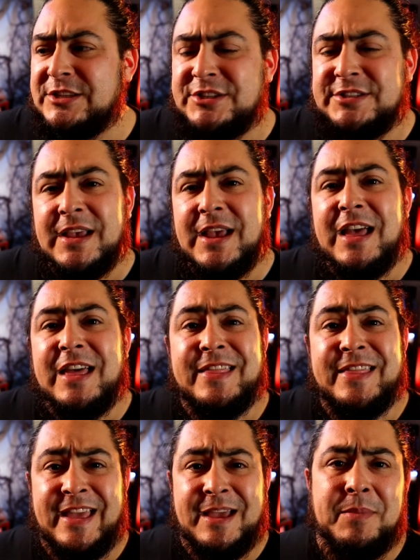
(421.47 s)
it's just
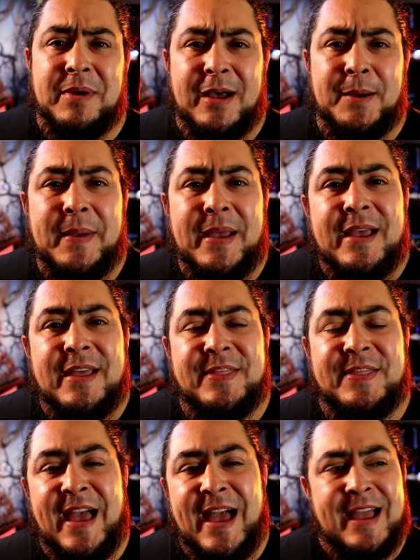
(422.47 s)
them up
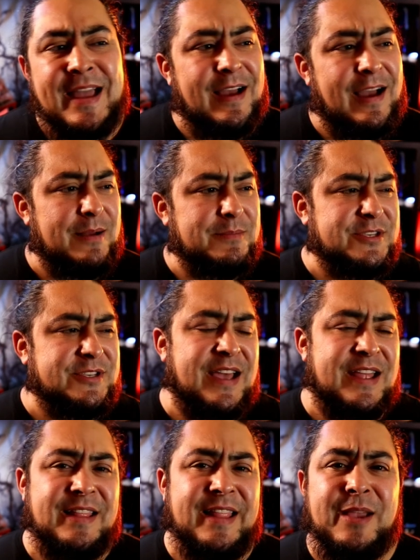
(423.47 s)
that i'm just
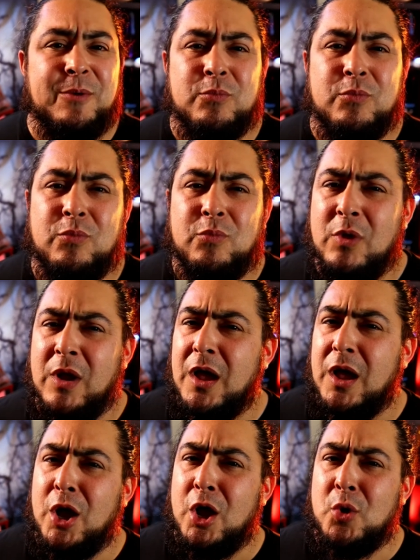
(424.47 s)
kind of like
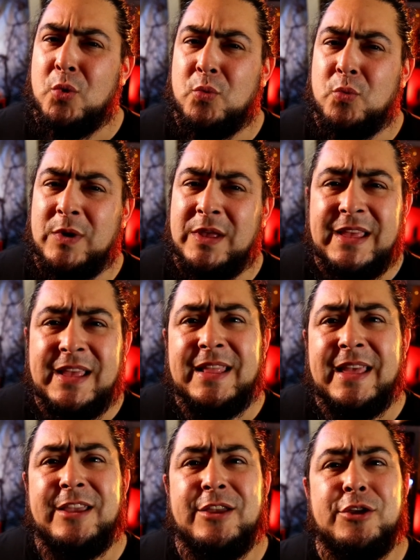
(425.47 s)
uh really
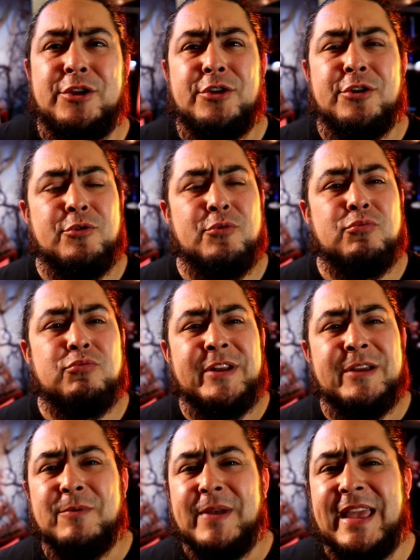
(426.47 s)
like you
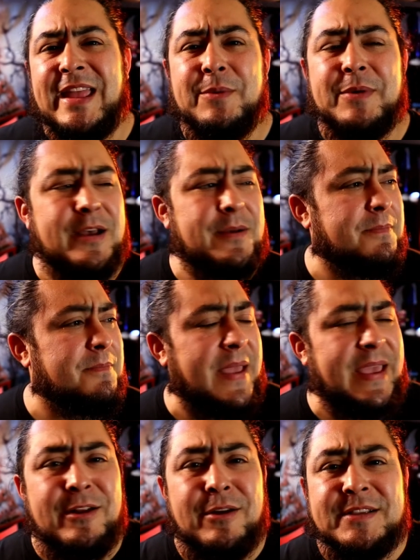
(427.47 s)
wouldn't wake anyone up
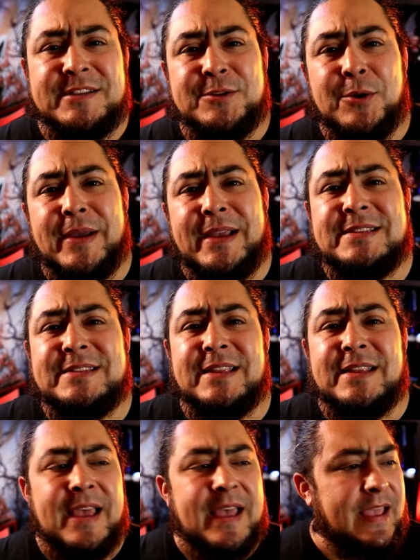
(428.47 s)
making all this noise
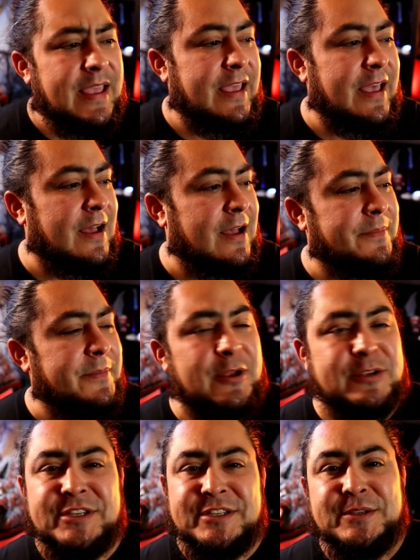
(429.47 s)
and um you know
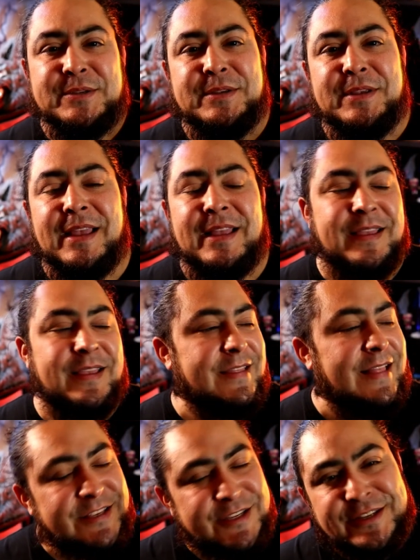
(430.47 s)
it's just it, eh,
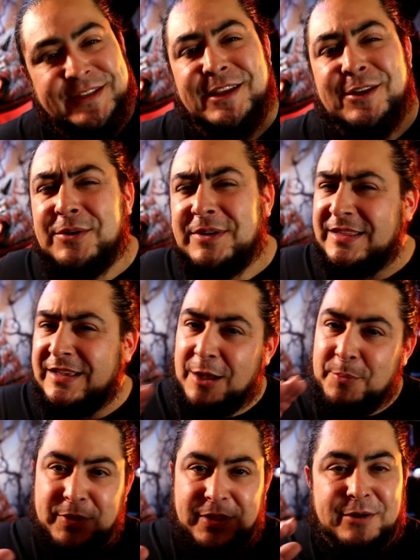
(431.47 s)
that's just you know a
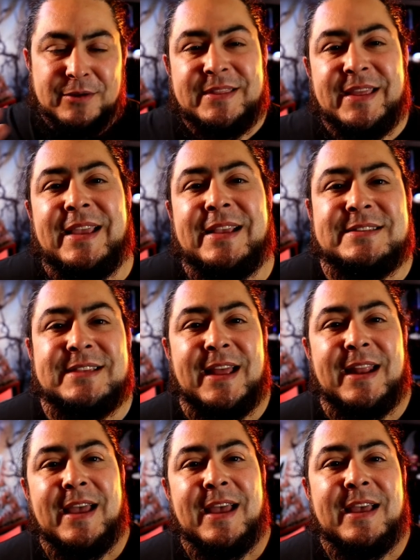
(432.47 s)
couple little things
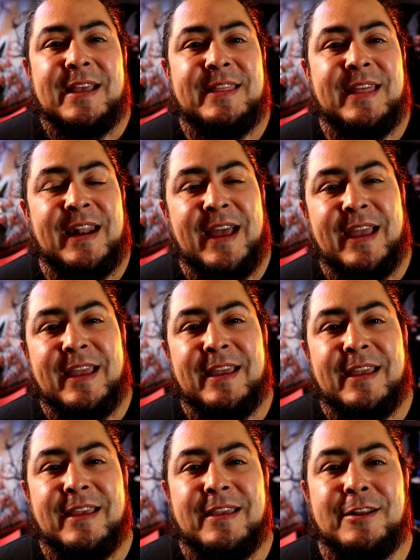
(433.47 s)
that that i
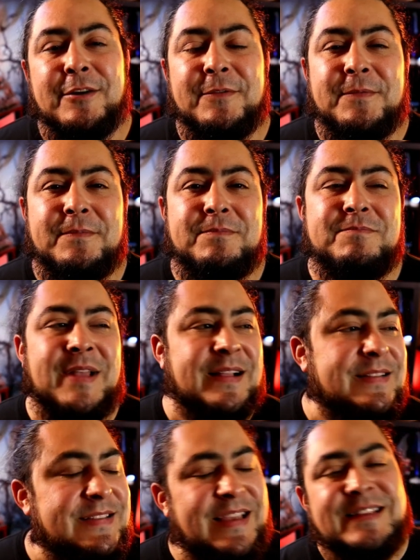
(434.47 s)
you know
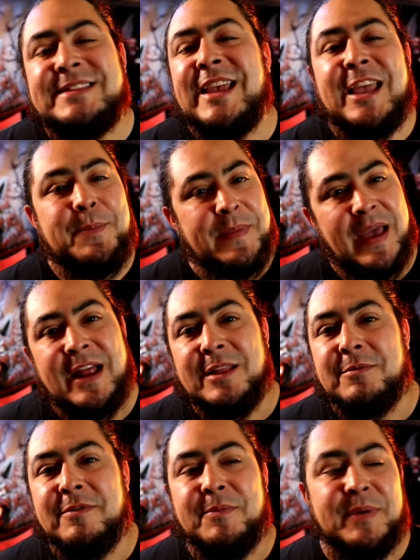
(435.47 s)
not didn't take me out of
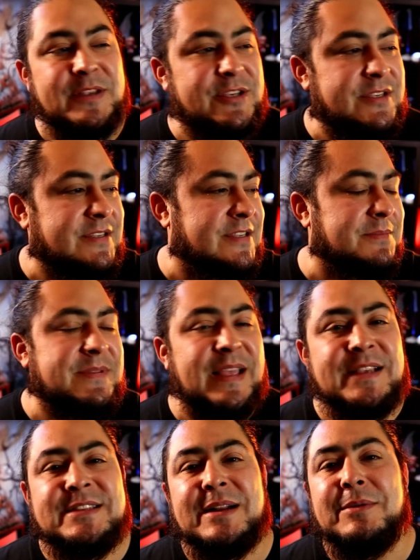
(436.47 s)
the movie but just some
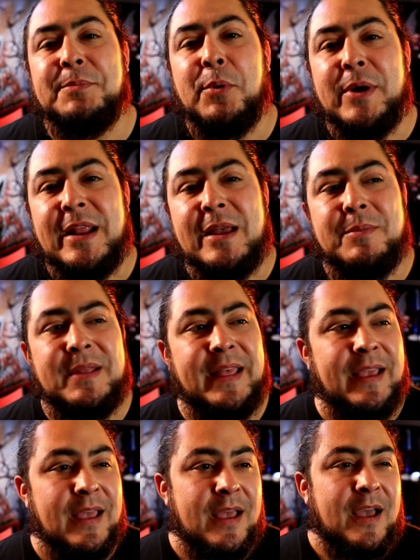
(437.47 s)
things that i would point out and be
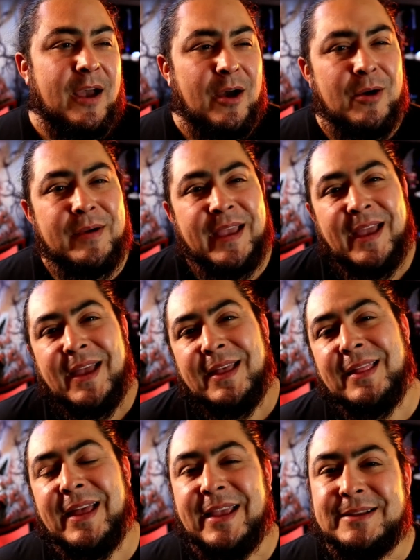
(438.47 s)
like okay,
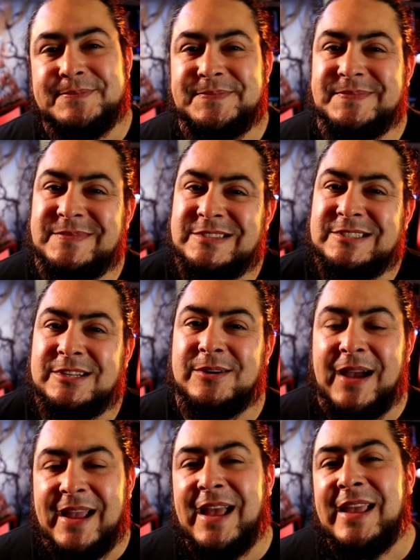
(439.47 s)
like you know,
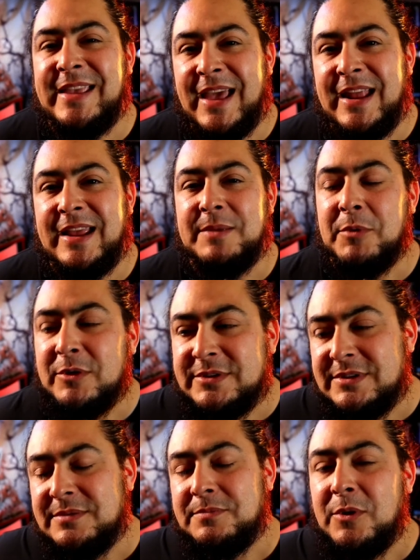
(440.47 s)
I, I get it.
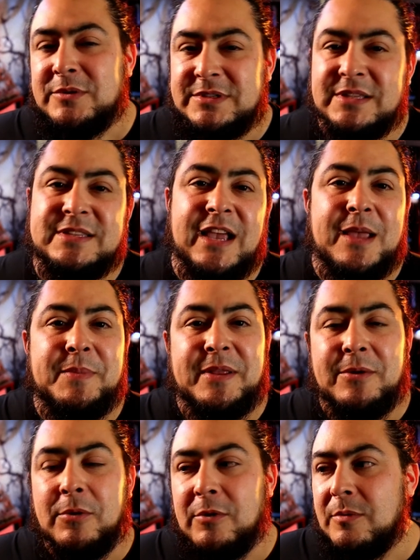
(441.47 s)
Most most of the time in
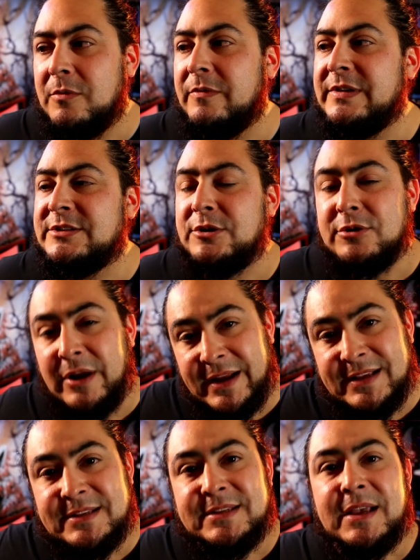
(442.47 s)
horror movies, there
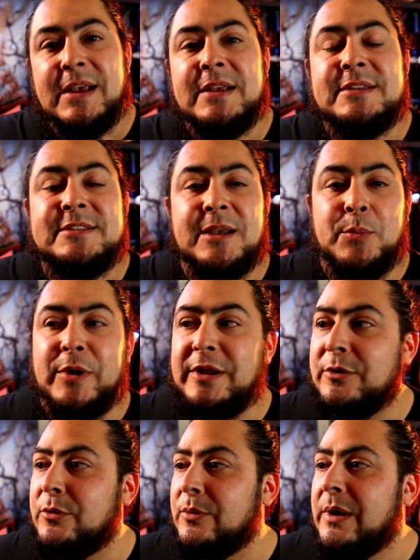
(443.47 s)
is someone
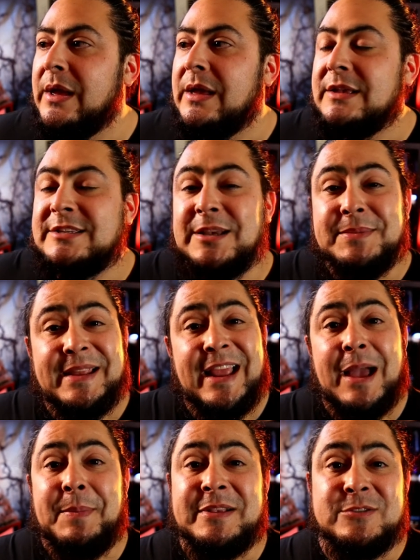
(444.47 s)
who something
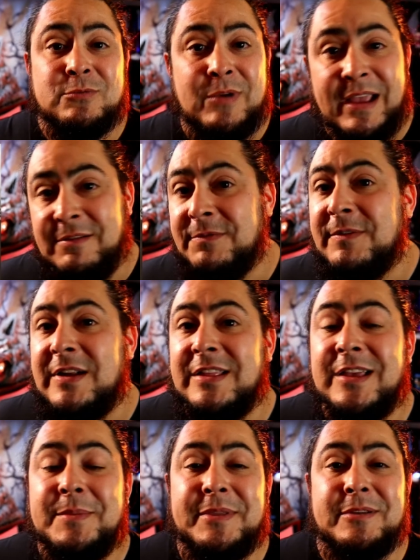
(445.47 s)
happens right in front of
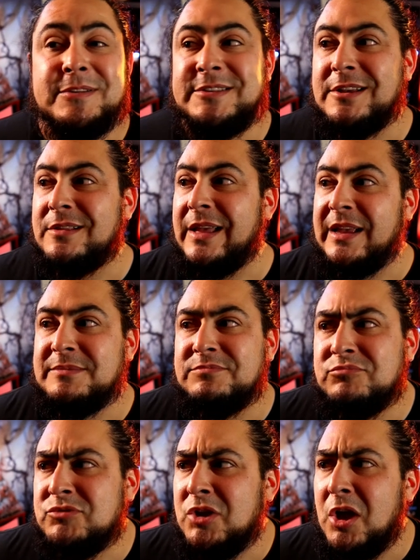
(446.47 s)
them, and they're still like,
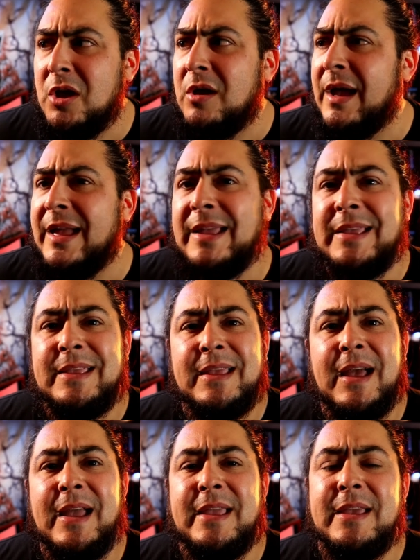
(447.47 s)
"No, I
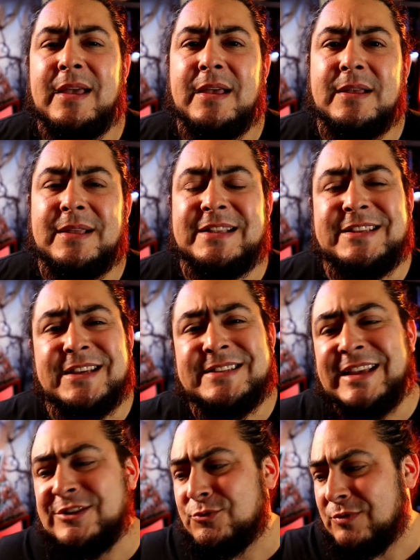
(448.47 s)
I uh, that's because
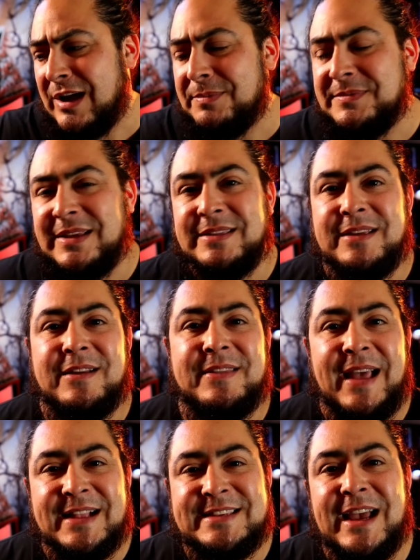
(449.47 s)
I dropped it there.
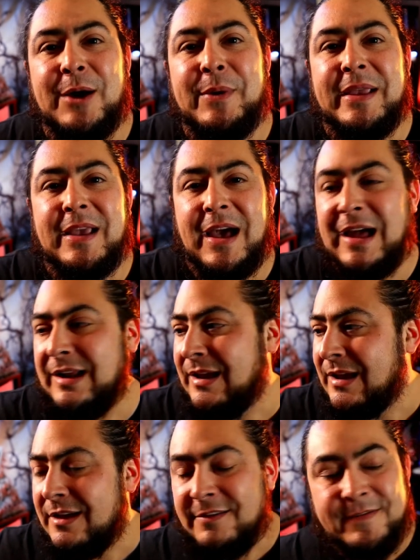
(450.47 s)
That's how it got
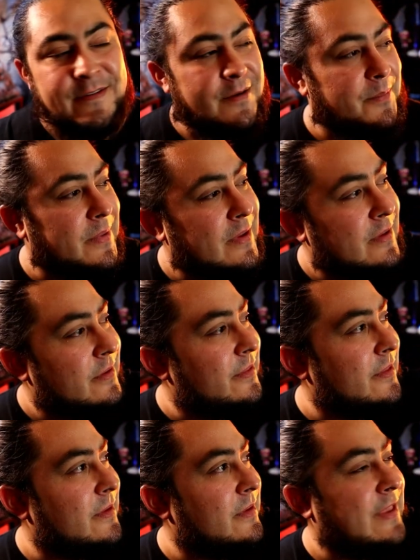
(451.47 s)
from
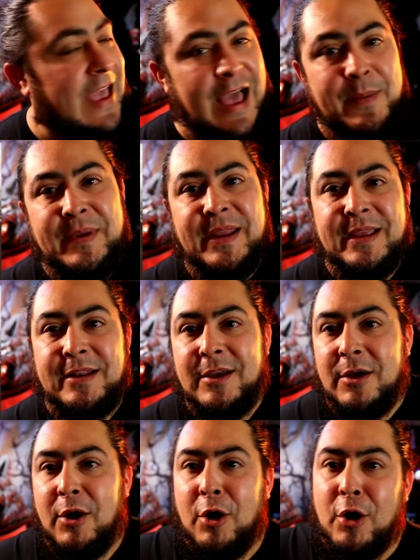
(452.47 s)
the cabinet
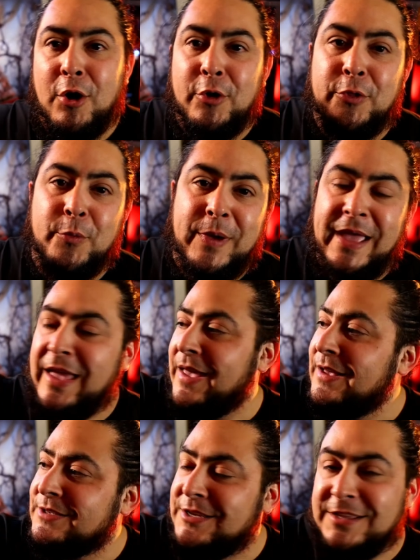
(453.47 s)
all the way
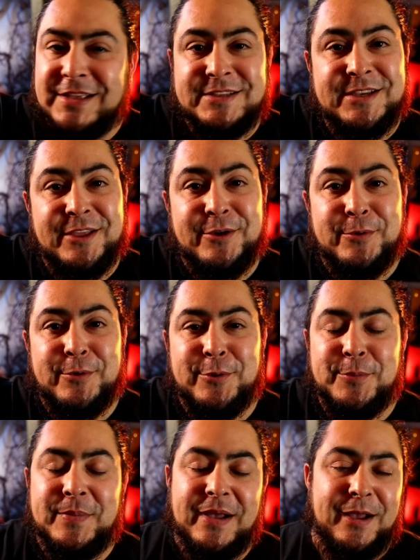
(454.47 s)
to this other
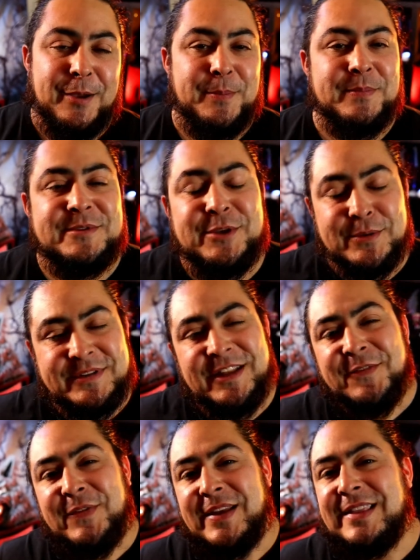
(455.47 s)
room." Um, so
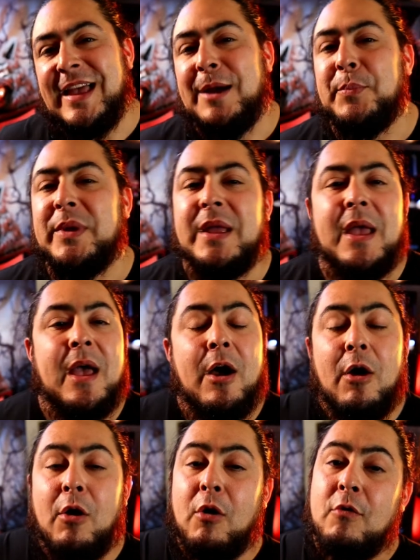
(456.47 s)
stuff like that. But
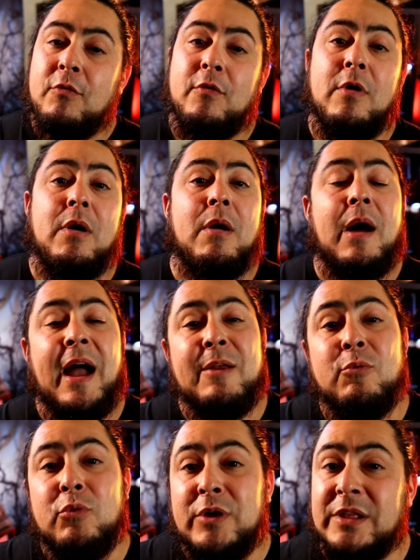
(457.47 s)
overall, I
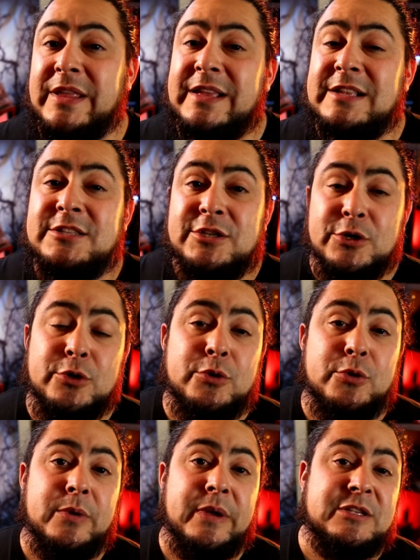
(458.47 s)
really
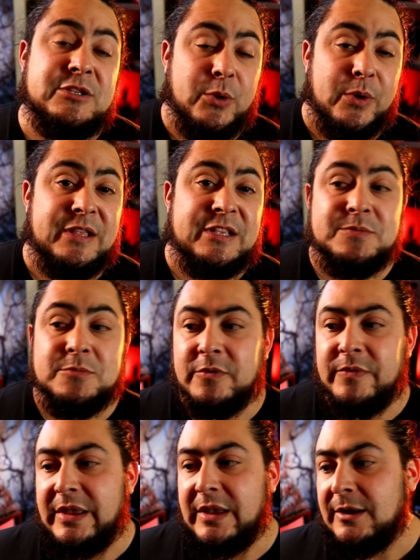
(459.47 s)
do enjoy this
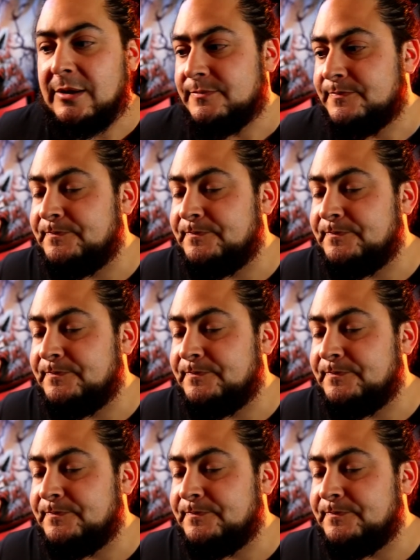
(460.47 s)
movie. Um,